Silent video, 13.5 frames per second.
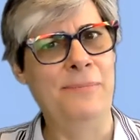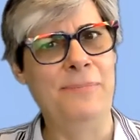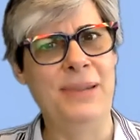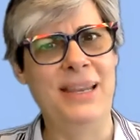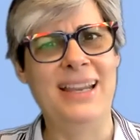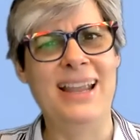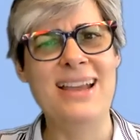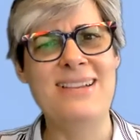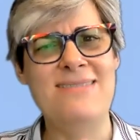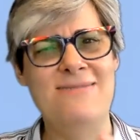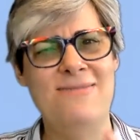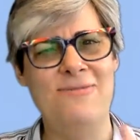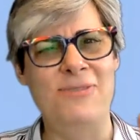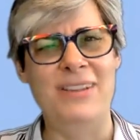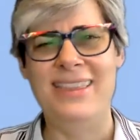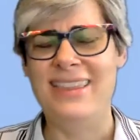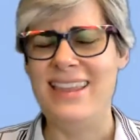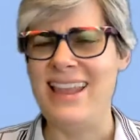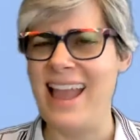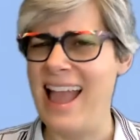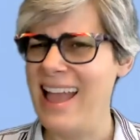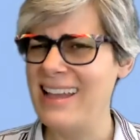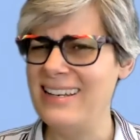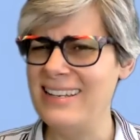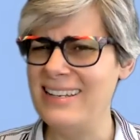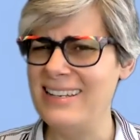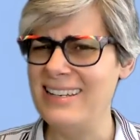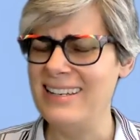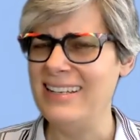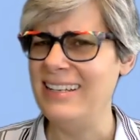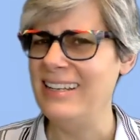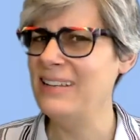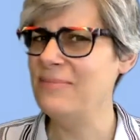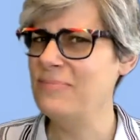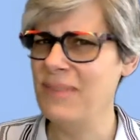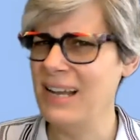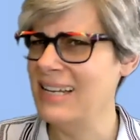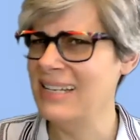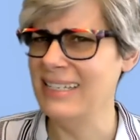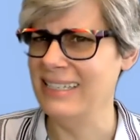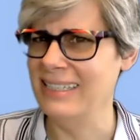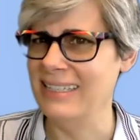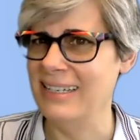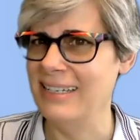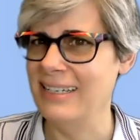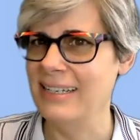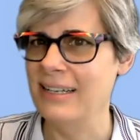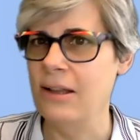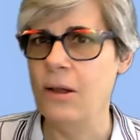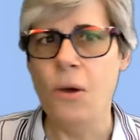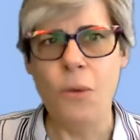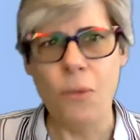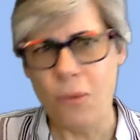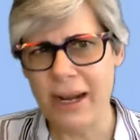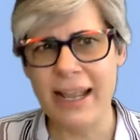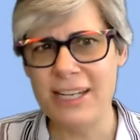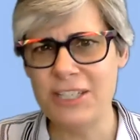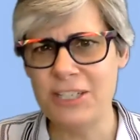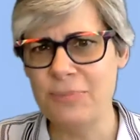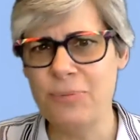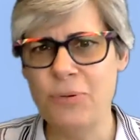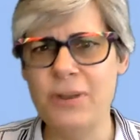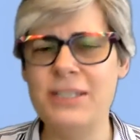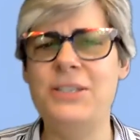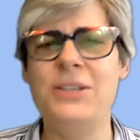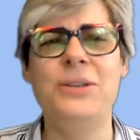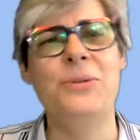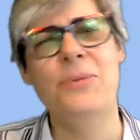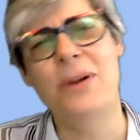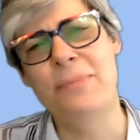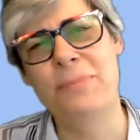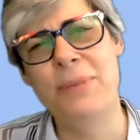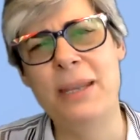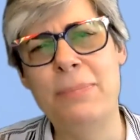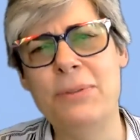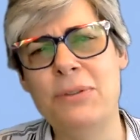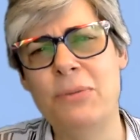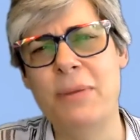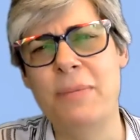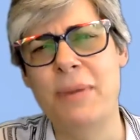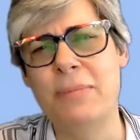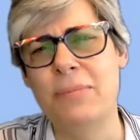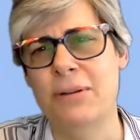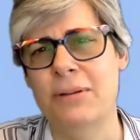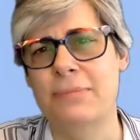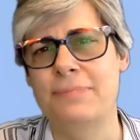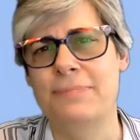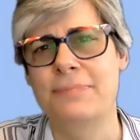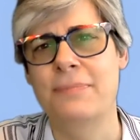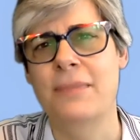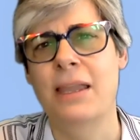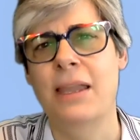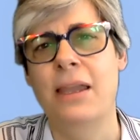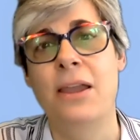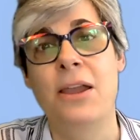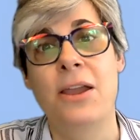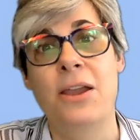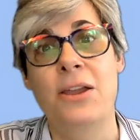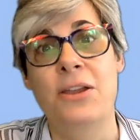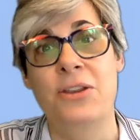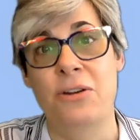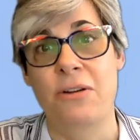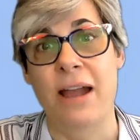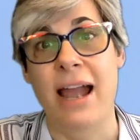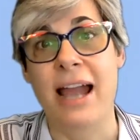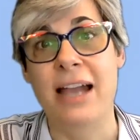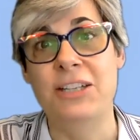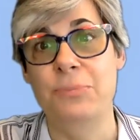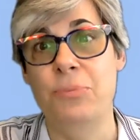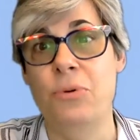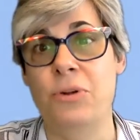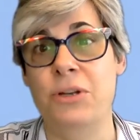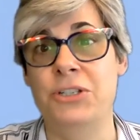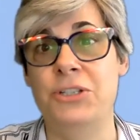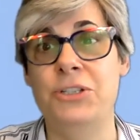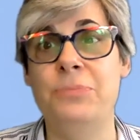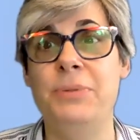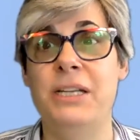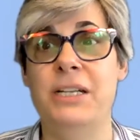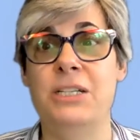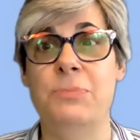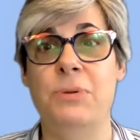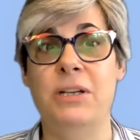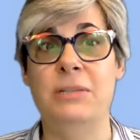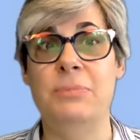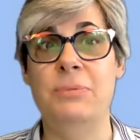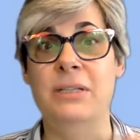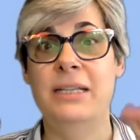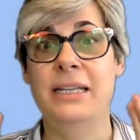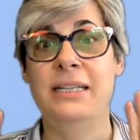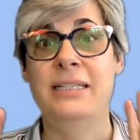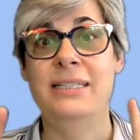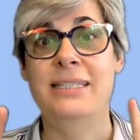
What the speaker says: Begin with the end in mind. What action point do you want people to remember? Your action point should be expressible in